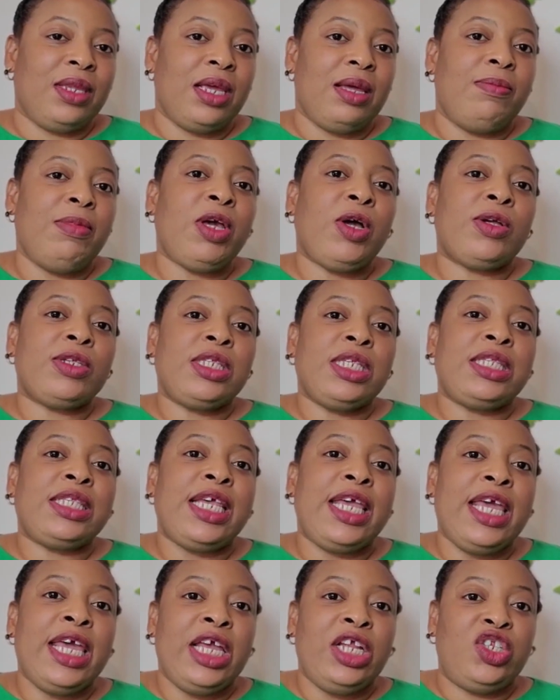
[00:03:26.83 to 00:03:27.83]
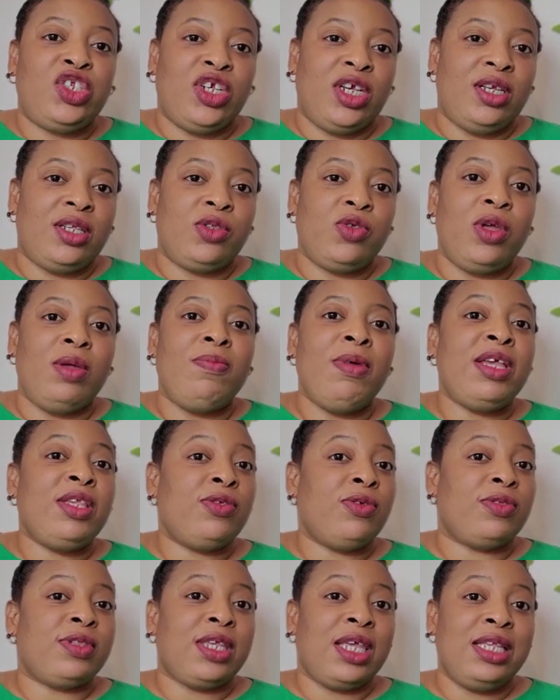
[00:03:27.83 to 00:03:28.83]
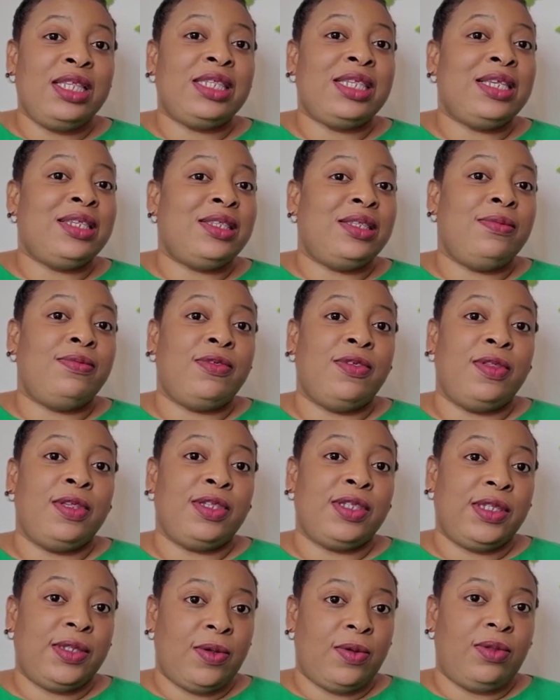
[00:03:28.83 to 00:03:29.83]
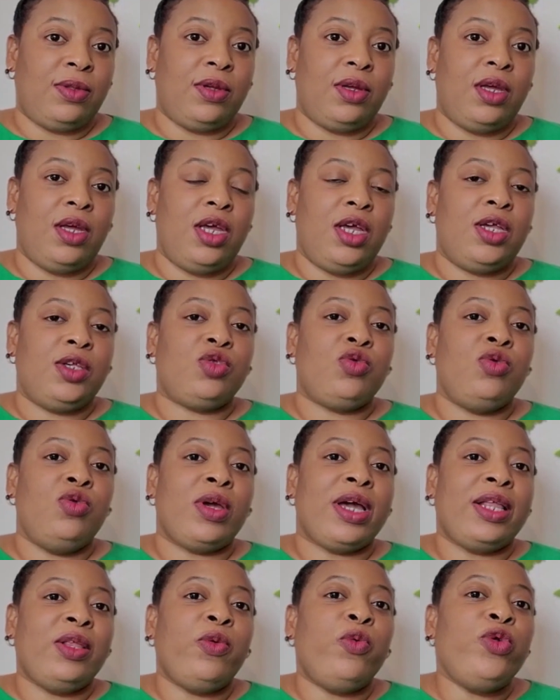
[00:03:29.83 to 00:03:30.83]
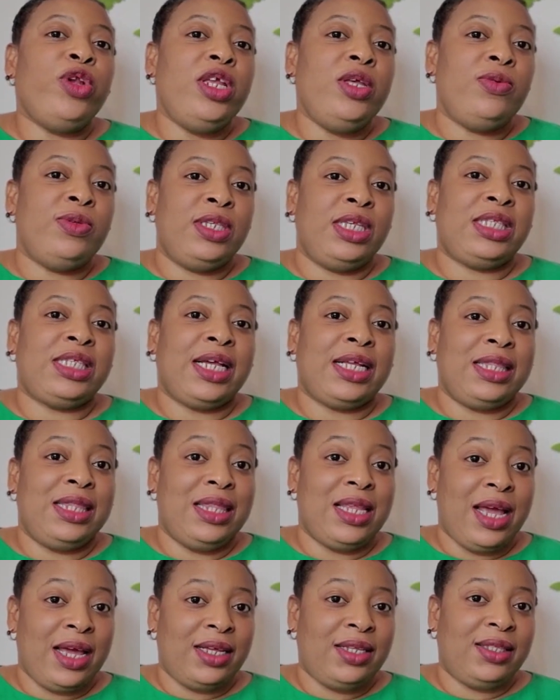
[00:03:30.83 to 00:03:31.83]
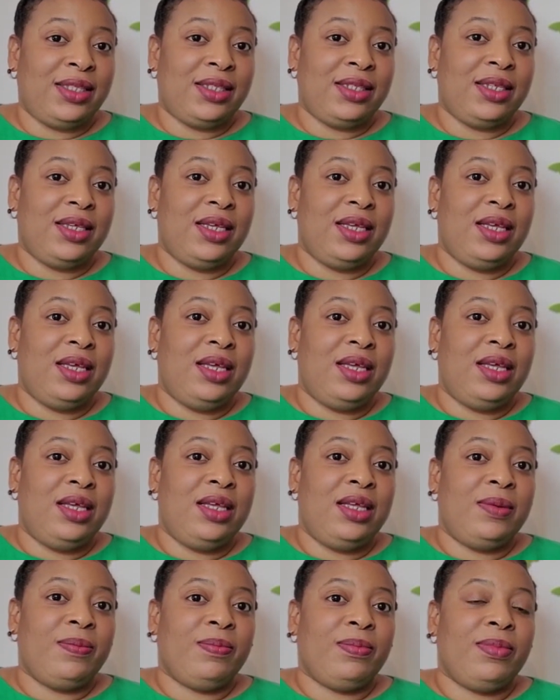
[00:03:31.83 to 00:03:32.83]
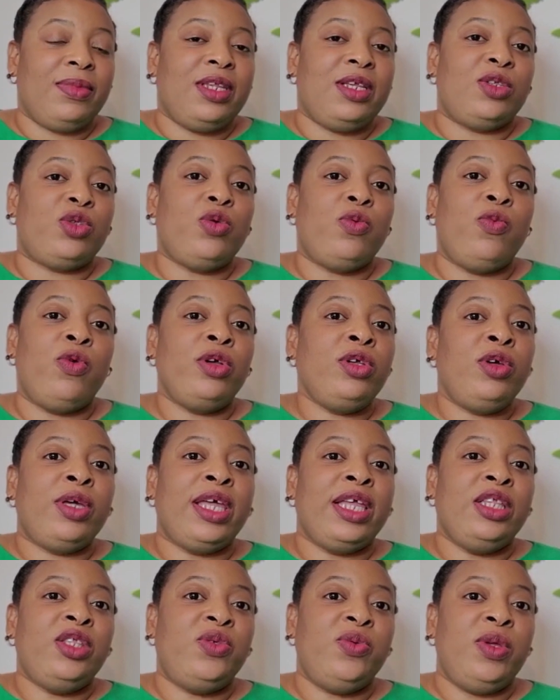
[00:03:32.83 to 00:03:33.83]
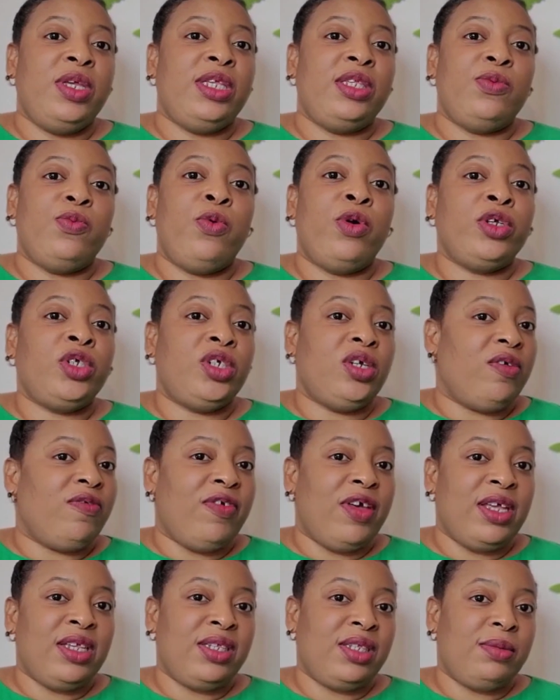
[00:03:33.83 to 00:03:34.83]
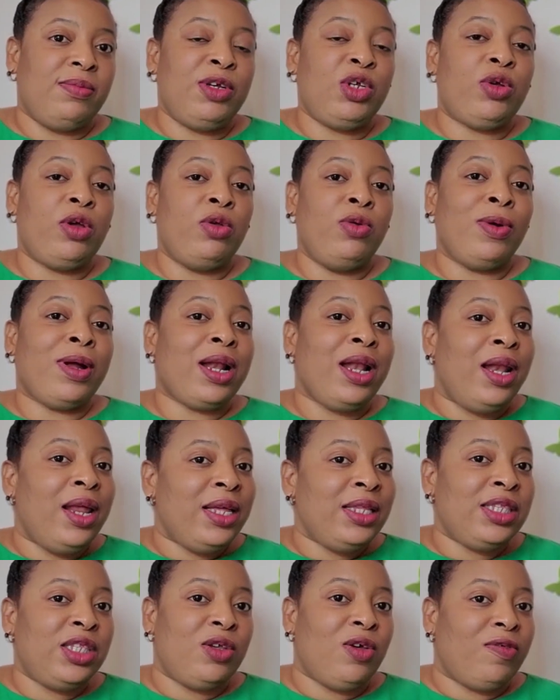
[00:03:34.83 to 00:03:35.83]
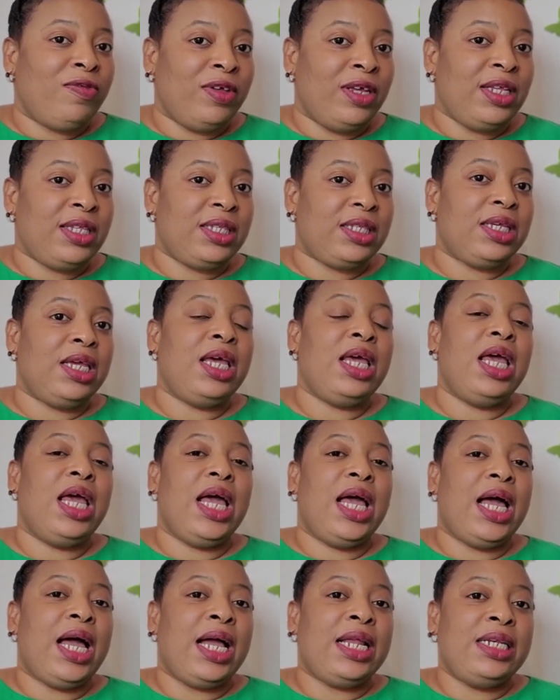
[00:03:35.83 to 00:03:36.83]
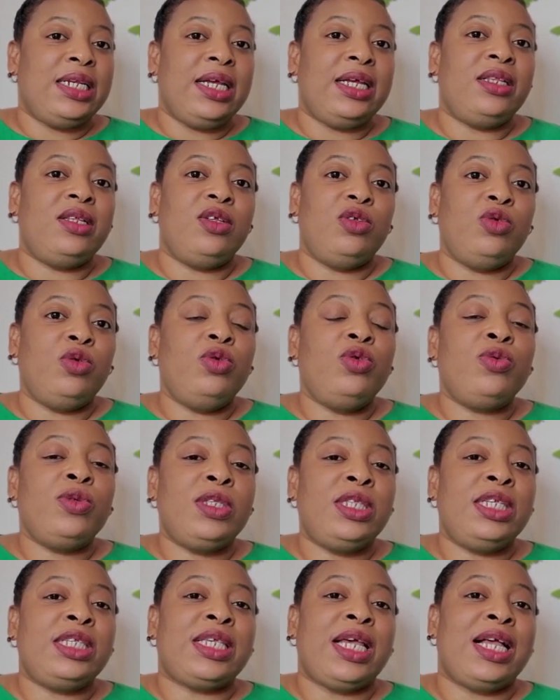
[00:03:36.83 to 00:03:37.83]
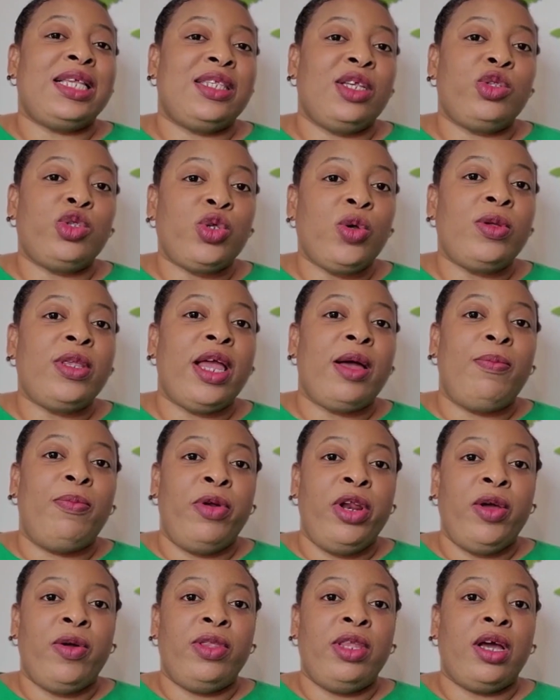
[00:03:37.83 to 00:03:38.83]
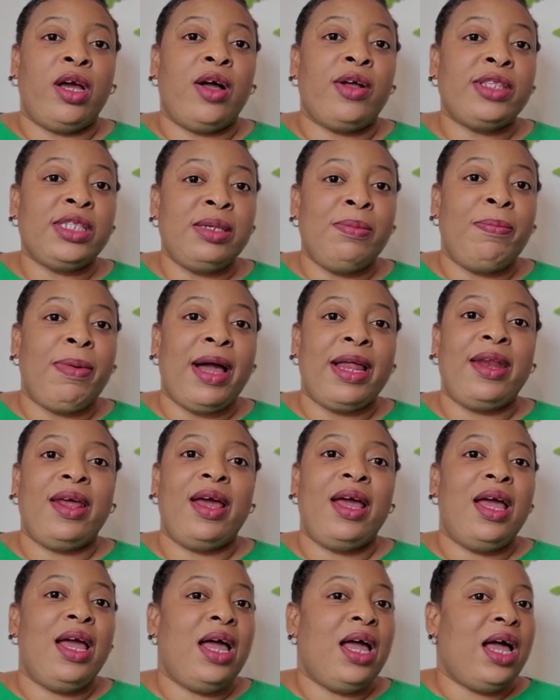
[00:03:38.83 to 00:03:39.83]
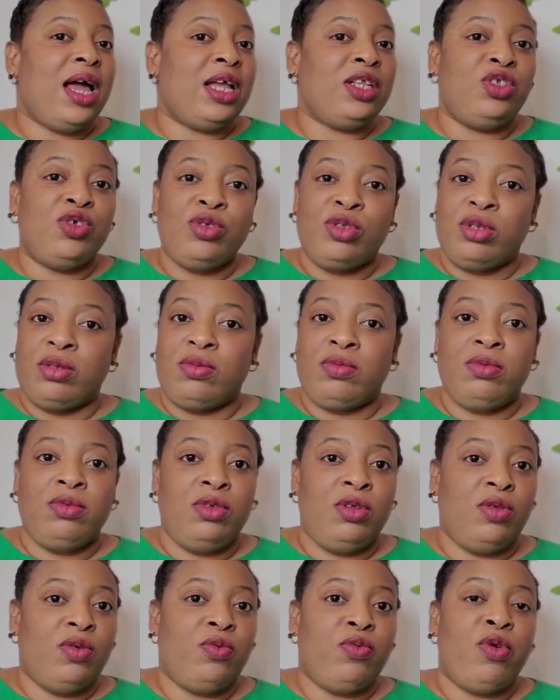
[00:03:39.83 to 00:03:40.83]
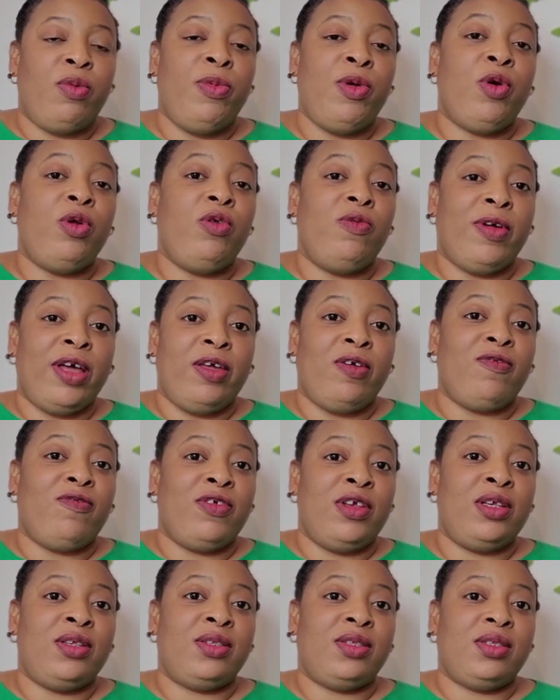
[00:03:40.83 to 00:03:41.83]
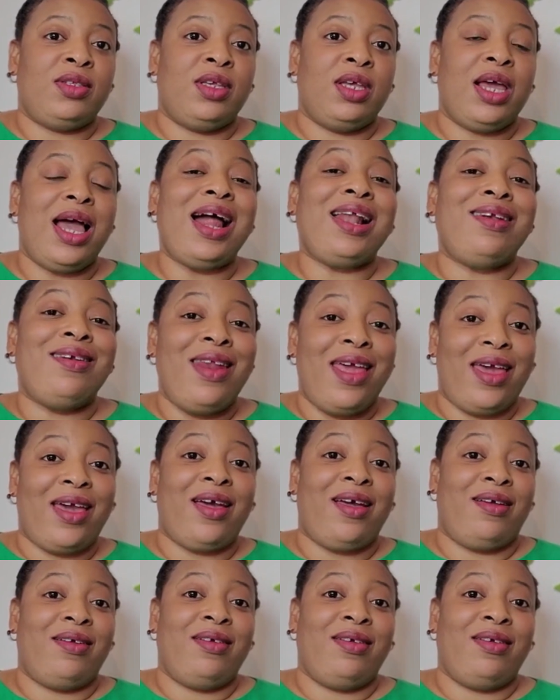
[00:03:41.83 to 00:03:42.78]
because it's AHA, so it makes your skin sensitive to the sun, so you can only use it at night. So what you can do is wash your face, make sure you cleanse your face, and then you use this as a toner, put it on the cutting pad, and just, you know, rub it all over your face and neck.